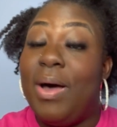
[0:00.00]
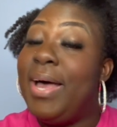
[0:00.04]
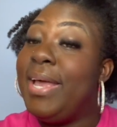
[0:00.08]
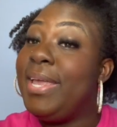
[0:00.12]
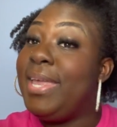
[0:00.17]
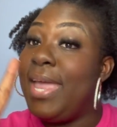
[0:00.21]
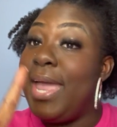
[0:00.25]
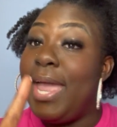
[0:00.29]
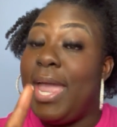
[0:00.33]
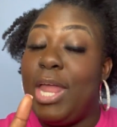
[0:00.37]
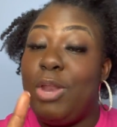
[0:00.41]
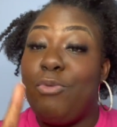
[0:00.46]

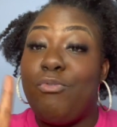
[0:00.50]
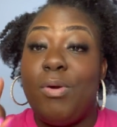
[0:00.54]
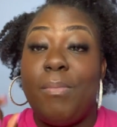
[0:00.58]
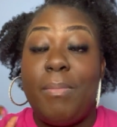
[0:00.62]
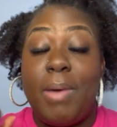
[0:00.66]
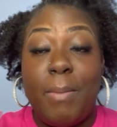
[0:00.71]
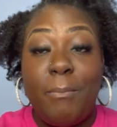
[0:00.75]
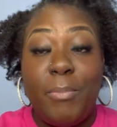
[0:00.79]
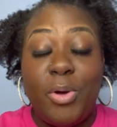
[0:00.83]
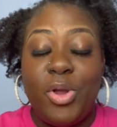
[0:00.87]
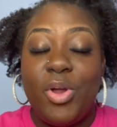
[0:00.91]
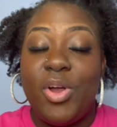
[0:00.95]
Again,
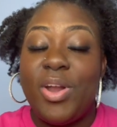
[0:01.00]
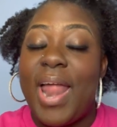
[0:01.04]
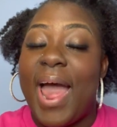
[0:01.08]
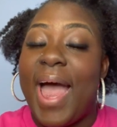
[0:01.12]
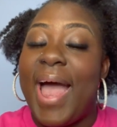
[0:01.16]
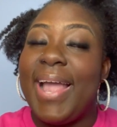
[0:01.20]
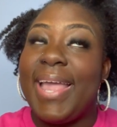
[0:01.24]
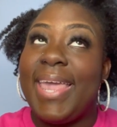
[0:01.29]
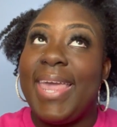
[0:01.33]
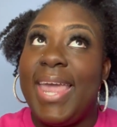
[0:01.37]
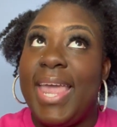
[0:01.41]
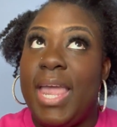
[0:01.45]
remember, you're
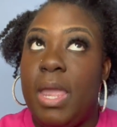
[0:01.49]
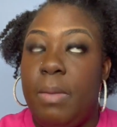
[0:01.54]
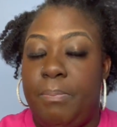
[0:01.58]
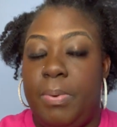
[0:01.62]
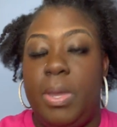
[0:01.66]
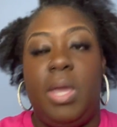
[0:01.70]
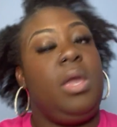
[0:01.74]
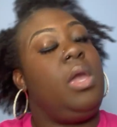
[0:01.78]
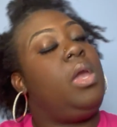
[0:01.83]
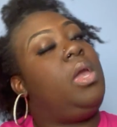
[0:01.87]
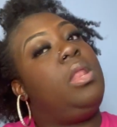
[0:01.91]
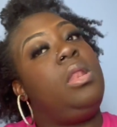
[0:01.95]
not
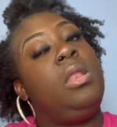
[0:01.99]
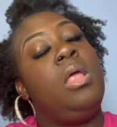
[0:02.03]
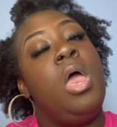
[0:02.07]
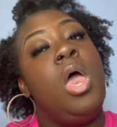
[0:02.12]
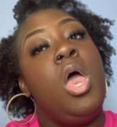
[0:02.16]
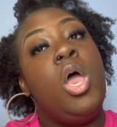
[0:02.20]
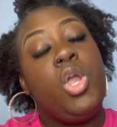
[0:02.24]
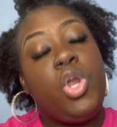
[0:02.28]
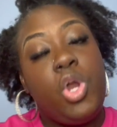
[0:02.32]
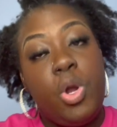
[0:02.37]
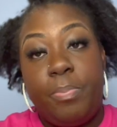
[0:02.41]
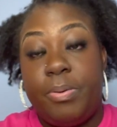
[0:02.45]
keeping in
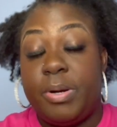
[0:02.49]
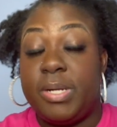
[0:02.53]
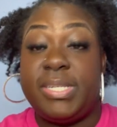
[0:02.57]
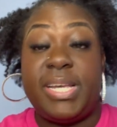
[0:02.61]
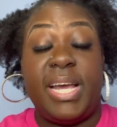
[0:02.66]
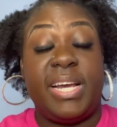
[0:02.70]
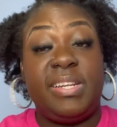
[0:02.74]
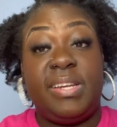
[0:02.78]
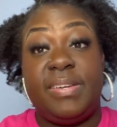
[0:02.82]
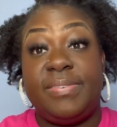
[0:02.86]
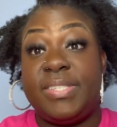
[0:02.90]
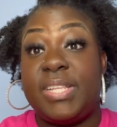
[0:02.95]
your
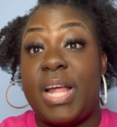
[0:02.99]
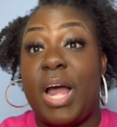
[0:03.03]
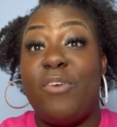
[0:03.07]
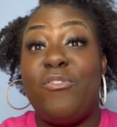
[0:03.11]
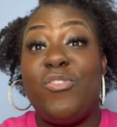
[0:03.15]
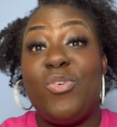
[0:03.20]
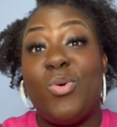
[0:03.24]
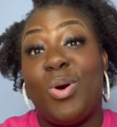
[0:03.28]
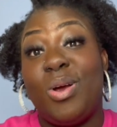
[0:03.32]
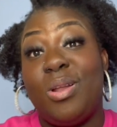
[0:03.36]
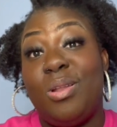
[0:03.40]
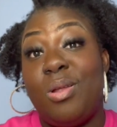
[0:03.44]
protective style
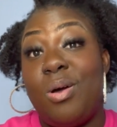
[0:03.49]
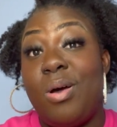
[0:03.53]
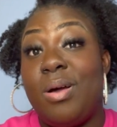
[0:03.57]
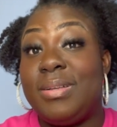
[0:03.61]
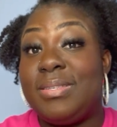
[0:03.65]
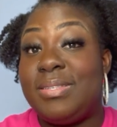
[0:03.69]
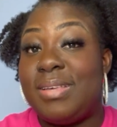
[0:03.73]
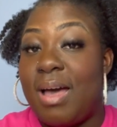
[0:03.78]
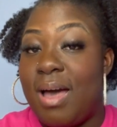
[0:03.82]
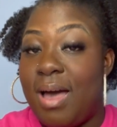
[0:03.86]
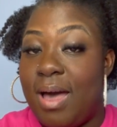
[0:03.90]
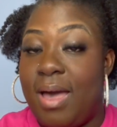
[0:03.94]
for a long
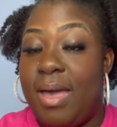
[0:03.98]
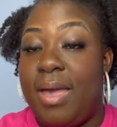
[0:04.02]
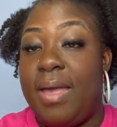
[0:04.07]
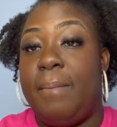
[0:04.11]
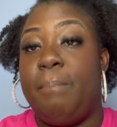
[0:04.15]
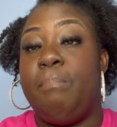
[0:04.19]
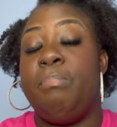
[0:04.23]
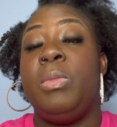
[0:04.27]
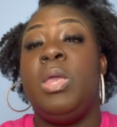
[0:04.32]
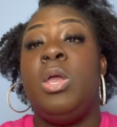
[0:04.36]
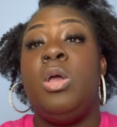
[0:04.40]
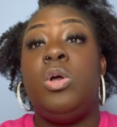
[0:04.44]

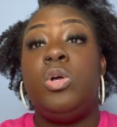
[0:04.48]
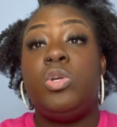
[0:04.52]
time.